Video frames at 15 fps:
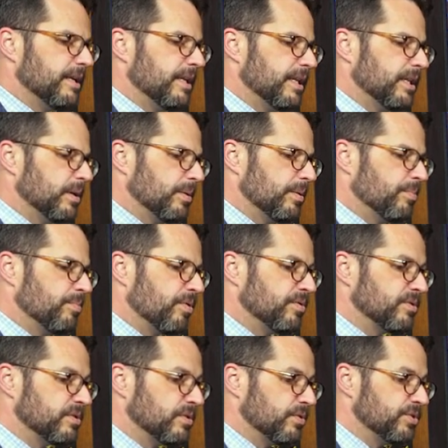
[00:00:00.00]
in the
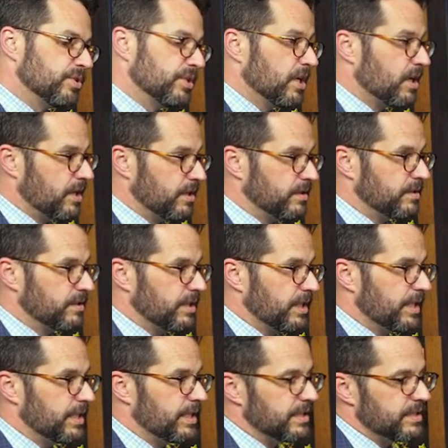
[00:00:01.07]
Proslogion,
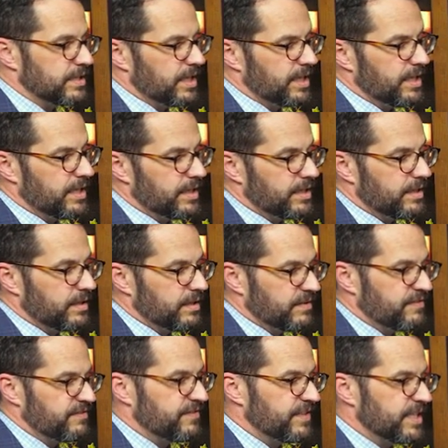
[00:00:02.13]
he said,
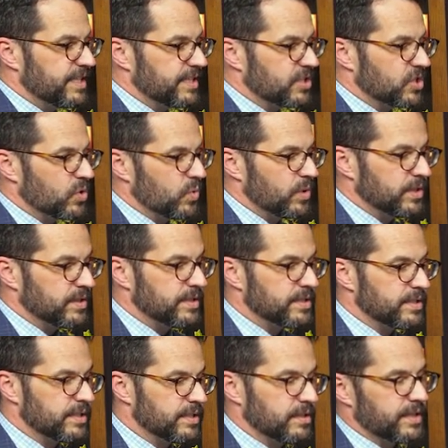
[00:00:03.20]
Fides quaerens
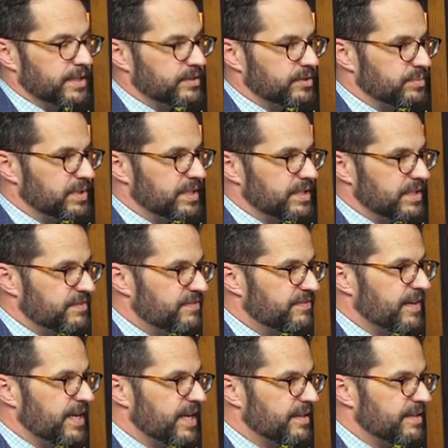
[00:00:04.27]
intellectum. He said,
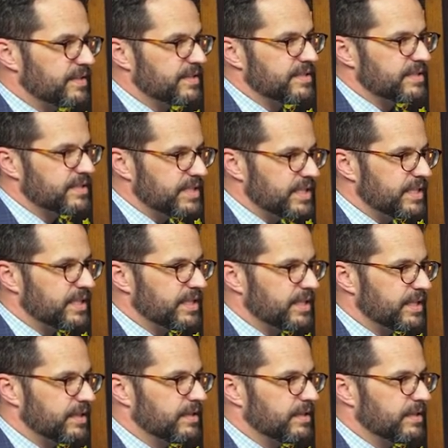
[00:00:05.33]
faith seeking